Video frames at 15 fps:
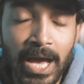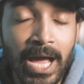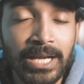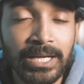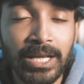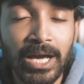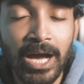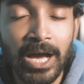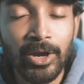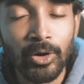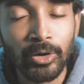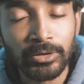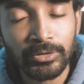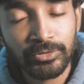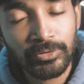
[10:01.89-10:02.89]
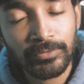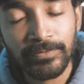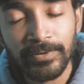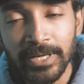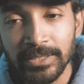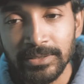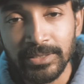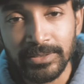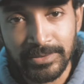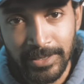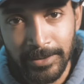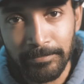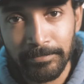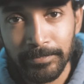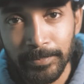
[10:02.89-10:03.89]
and I also felt the
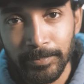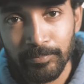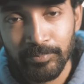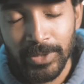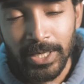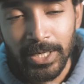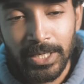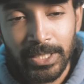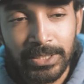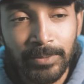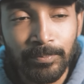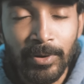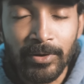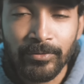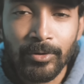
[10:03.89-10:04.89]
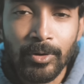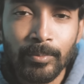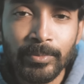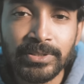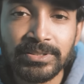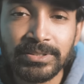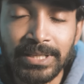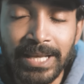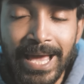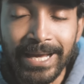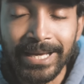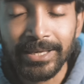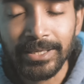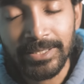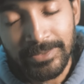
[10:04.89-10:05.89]
same. The performance
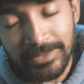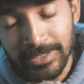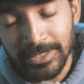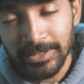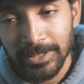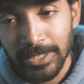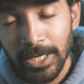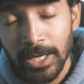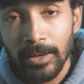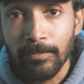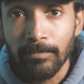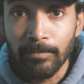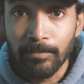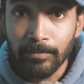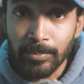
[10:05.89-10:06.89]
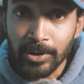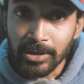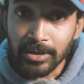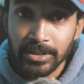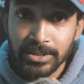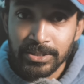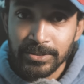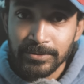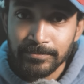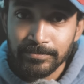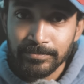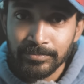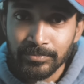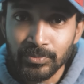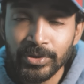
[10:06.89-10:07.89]
lag is there, but
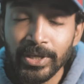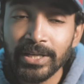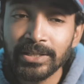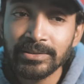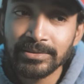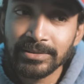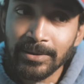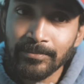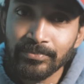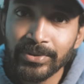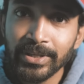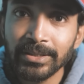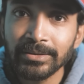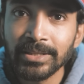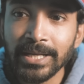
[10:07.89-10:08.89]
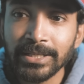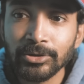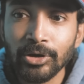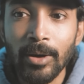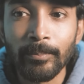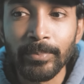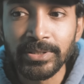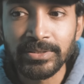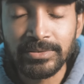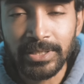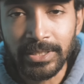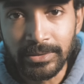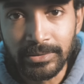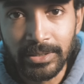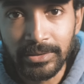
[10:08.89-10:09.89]
there is something that
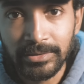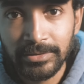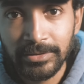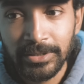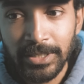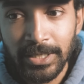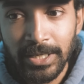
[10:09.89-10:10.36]
compensates this,